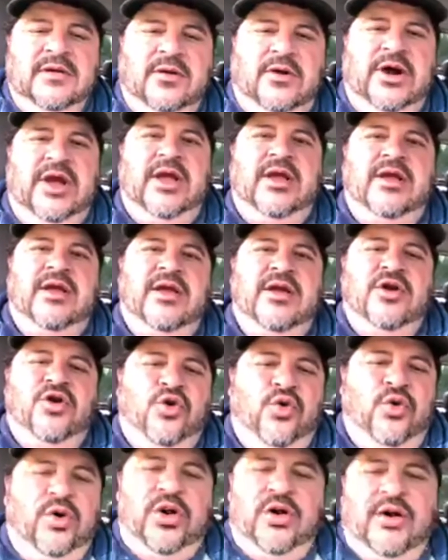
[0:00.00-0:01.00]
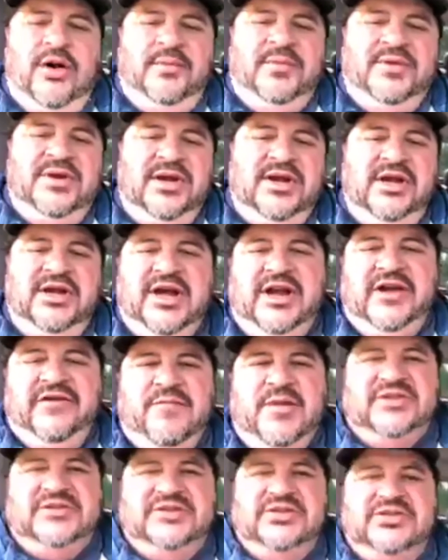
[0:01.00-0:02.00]
All right? Well, I'm getting kind
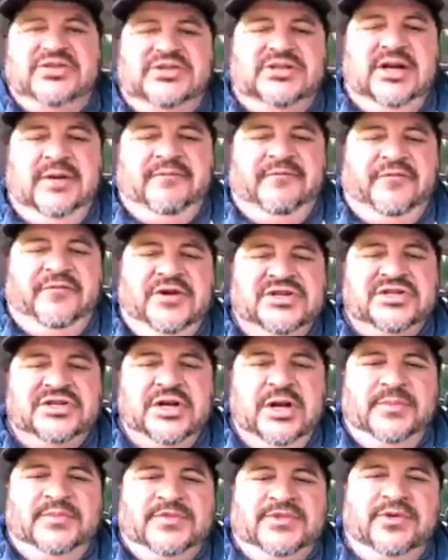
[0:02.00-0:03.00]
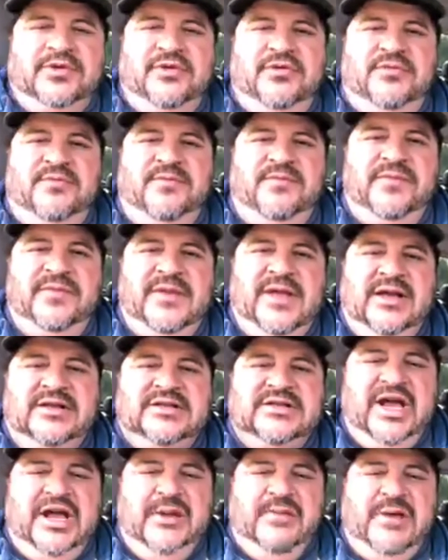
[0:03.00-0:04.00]
of messages that I'm freezing up. So
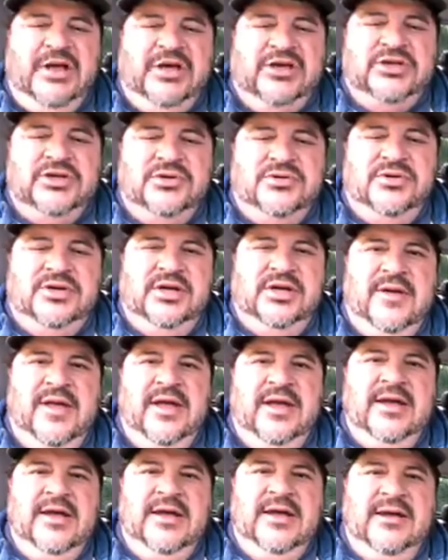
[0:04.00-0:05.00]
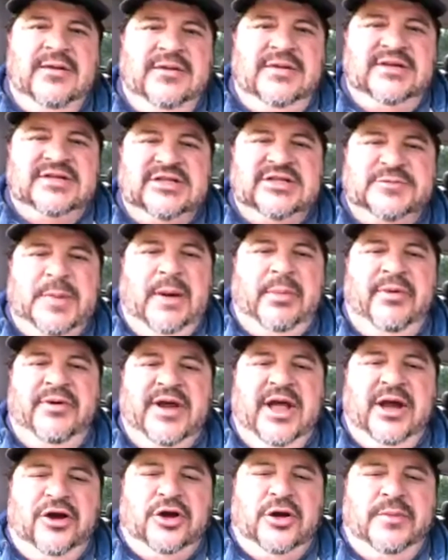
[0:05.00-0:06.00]
that's kind of my cue that this is probably
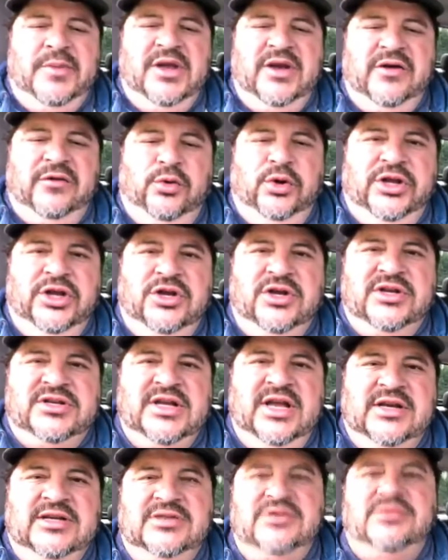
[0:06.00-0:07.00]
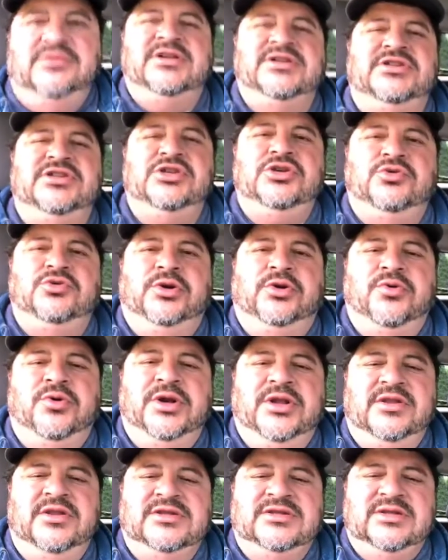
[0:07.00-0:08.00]
not going to be a really good day to continue
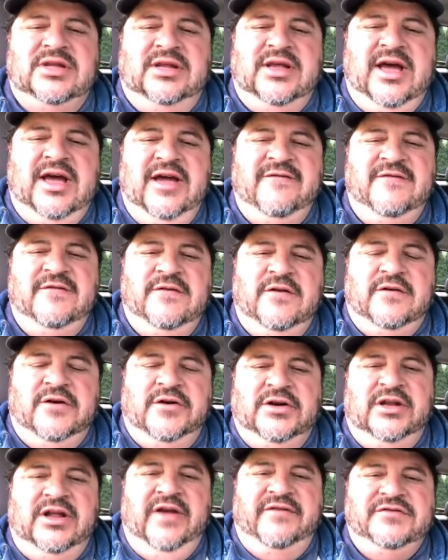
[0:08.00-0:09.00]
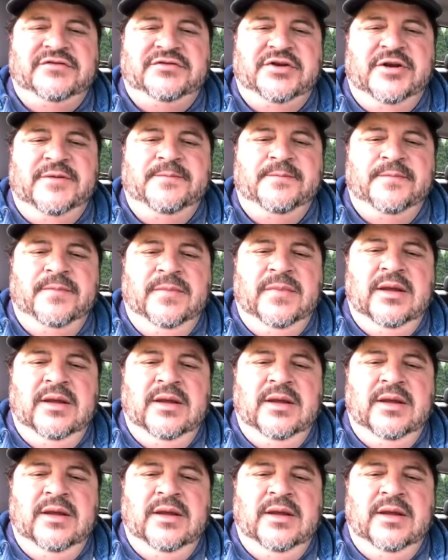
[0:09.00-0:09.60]
recording this alive on a live stream.